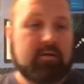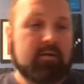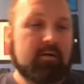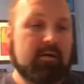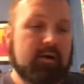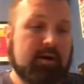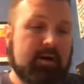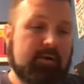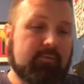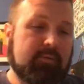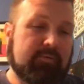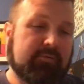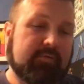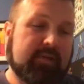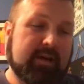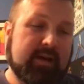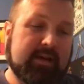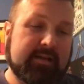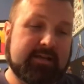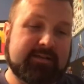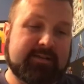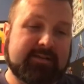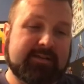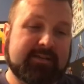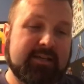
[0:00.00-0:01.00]
All right, we've
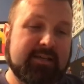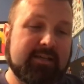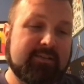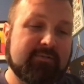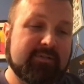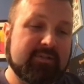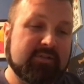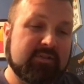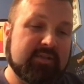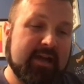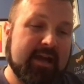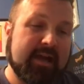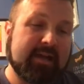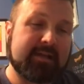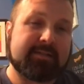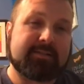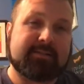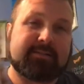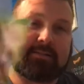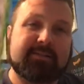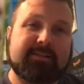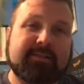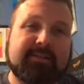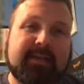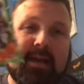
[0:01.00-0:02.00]
got a Steven
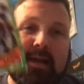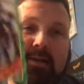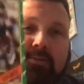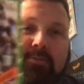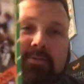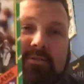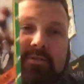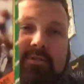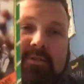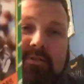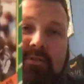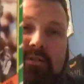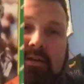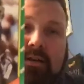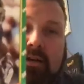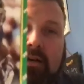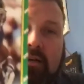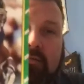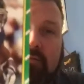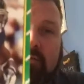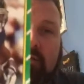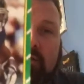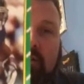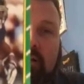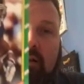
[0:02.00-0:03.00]
Jackson. This guy was a
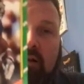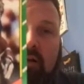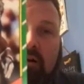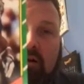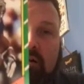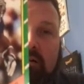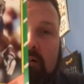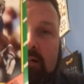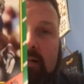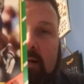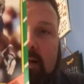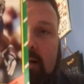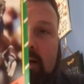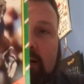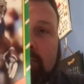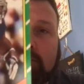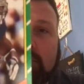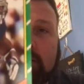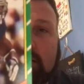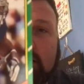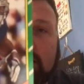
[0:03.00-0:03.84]
stud for a long time